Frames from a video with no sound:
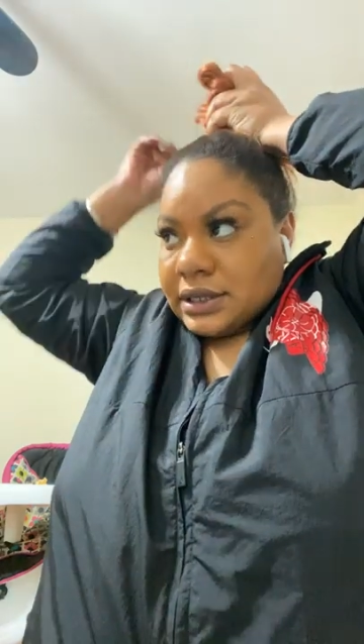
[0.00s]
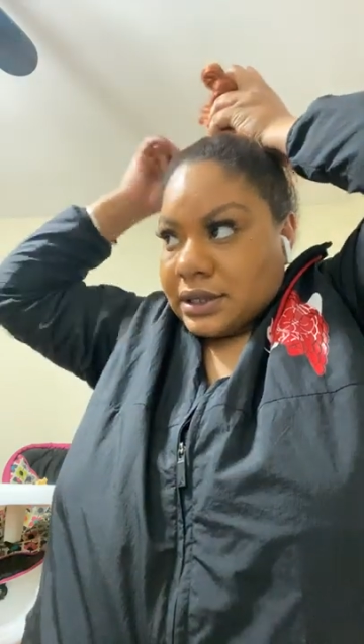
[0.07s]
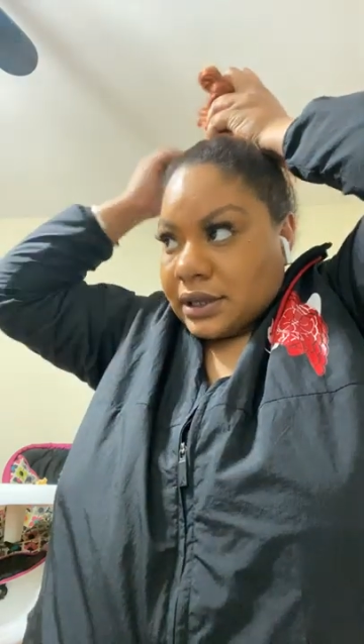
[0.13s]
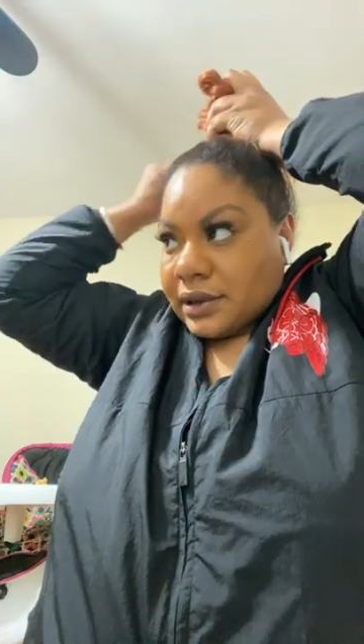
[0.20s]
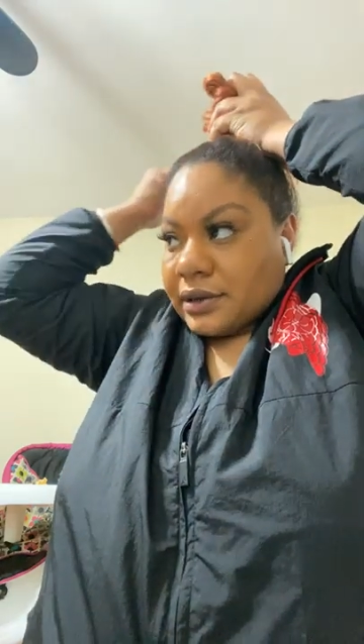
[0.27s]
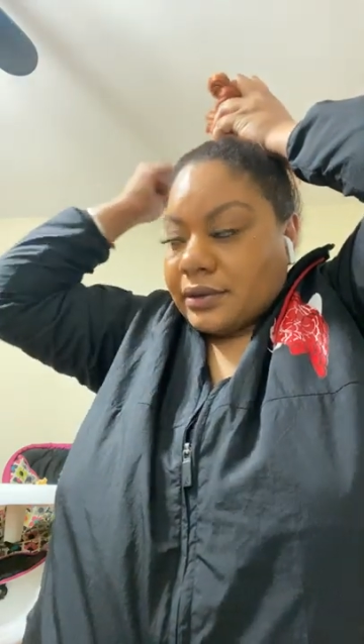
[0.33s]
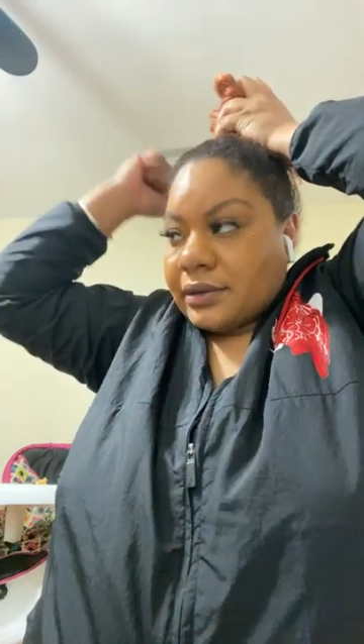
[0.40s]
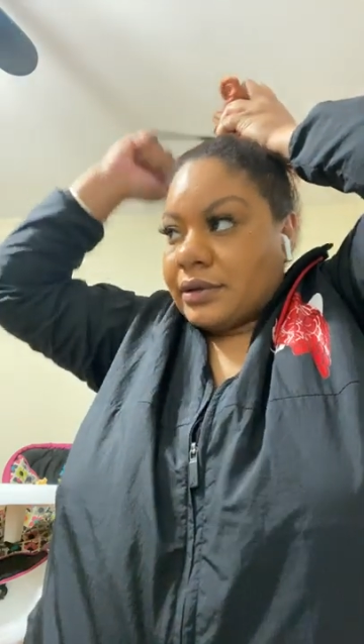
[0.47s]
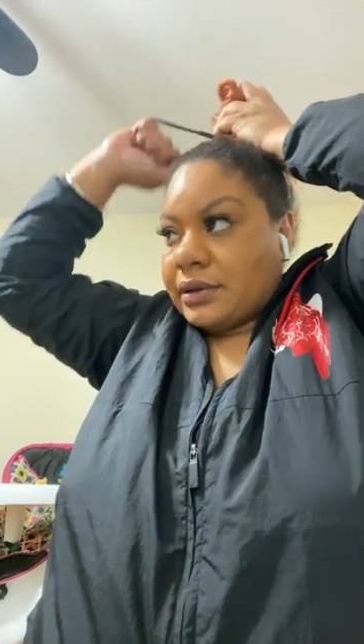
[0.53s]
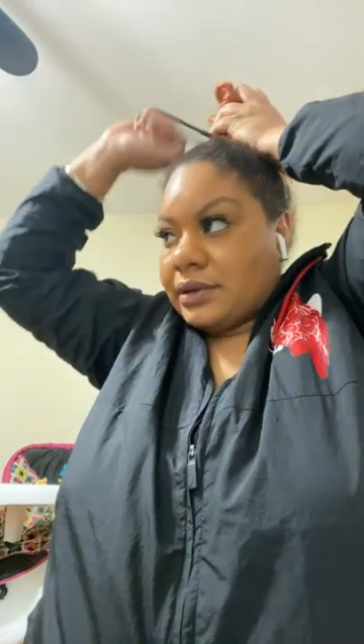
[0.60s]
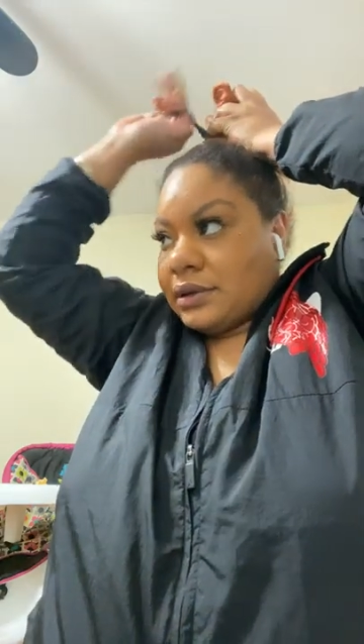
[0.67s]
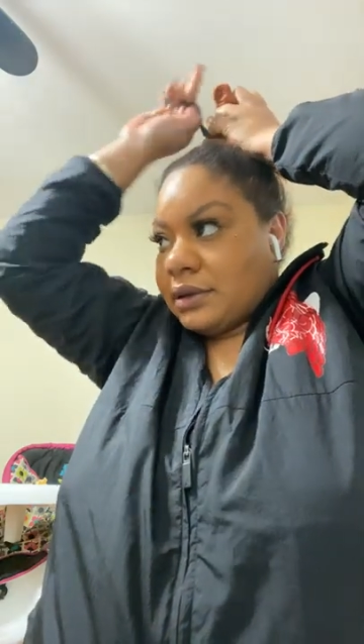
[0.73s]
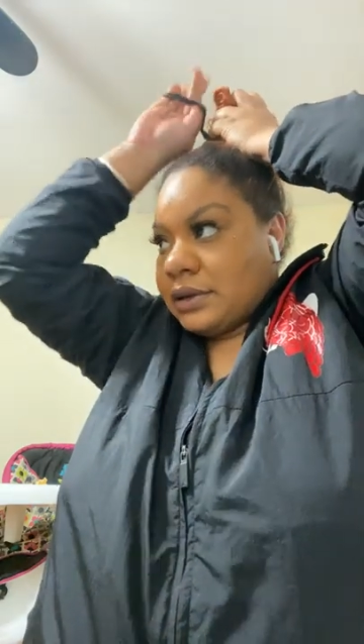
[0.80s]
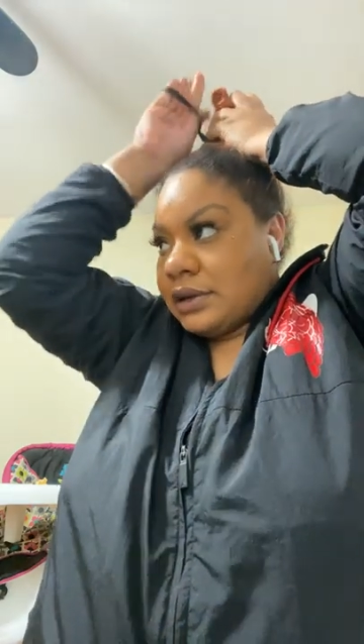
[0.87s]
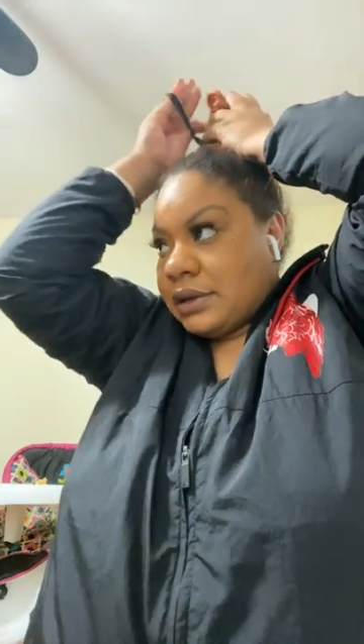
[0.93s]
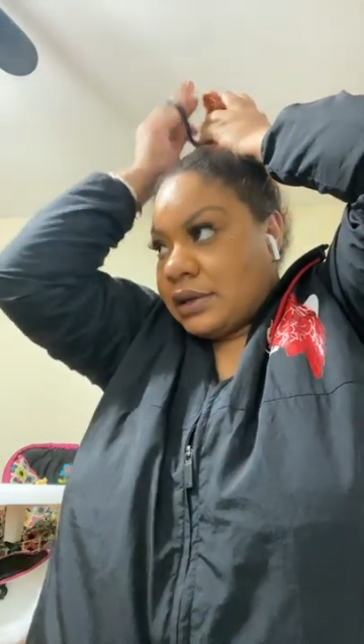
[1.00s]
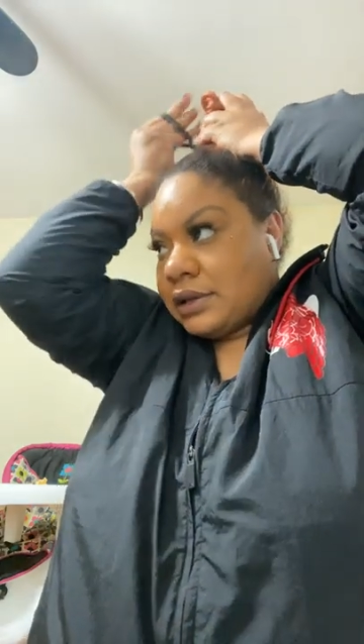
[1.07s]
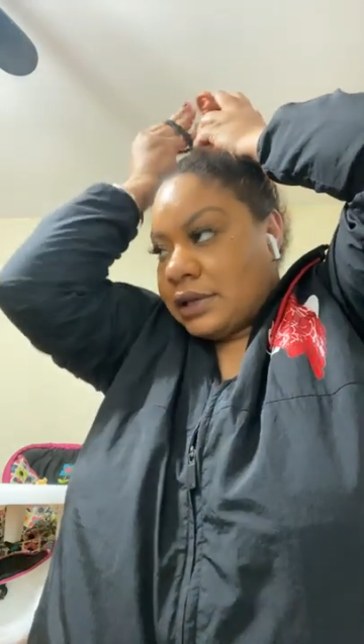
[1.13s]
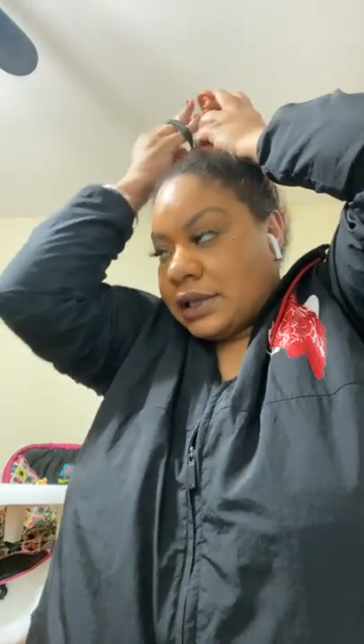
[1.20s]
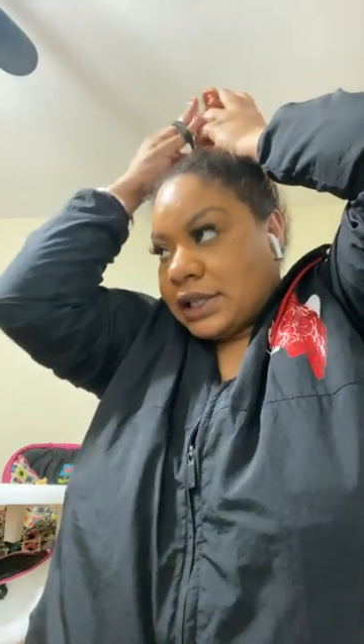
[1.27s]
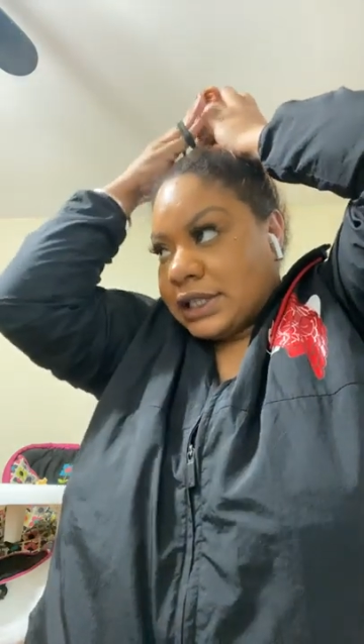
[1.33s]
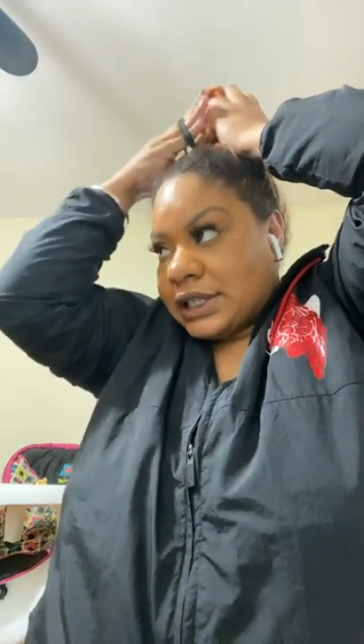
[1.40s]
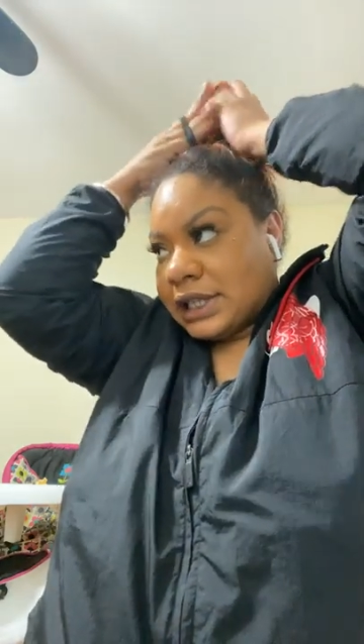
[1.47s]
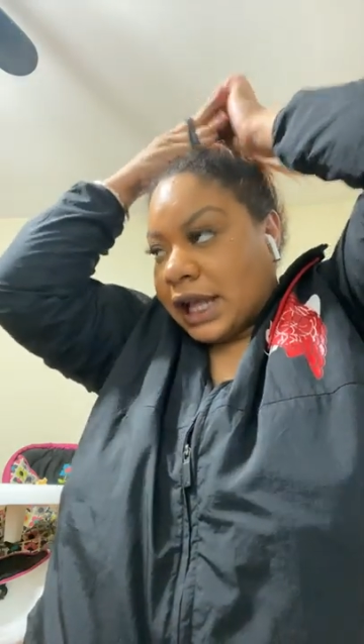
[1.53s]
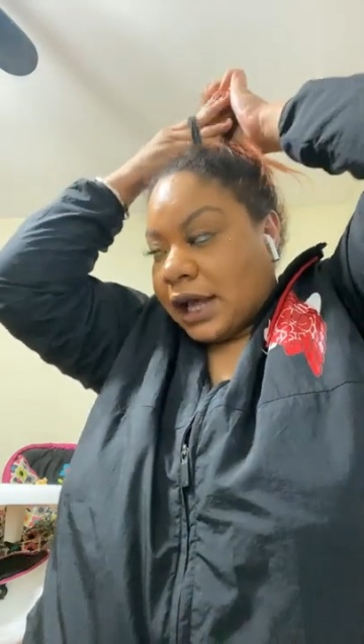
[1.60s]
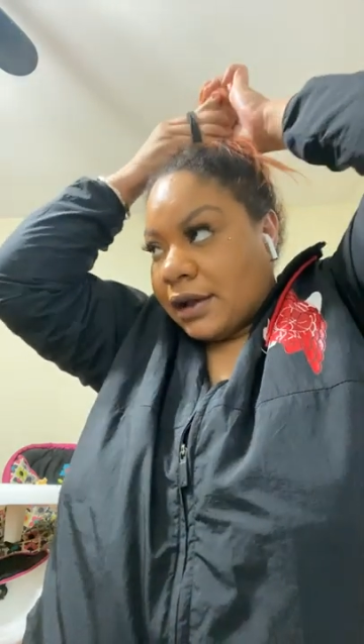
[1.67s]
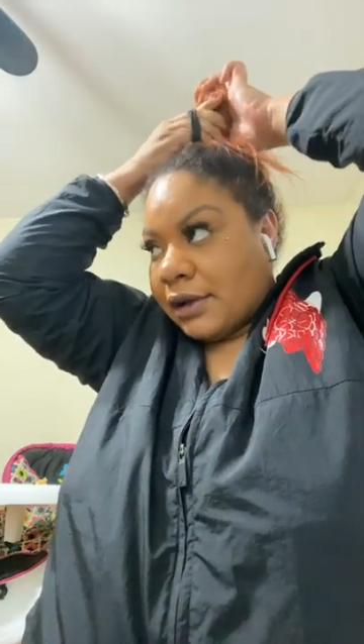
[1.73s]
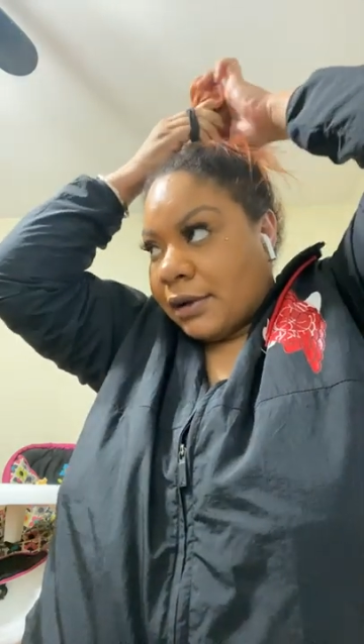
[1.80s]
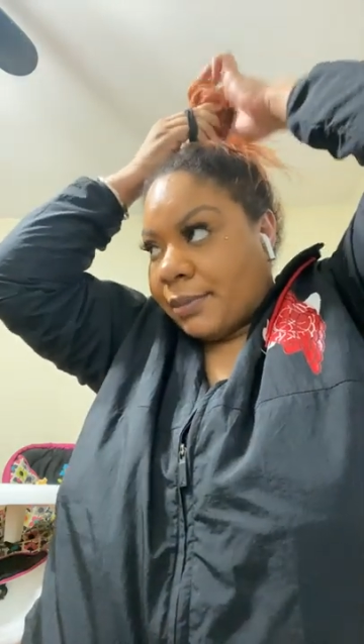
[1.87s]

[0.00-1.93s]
So it's not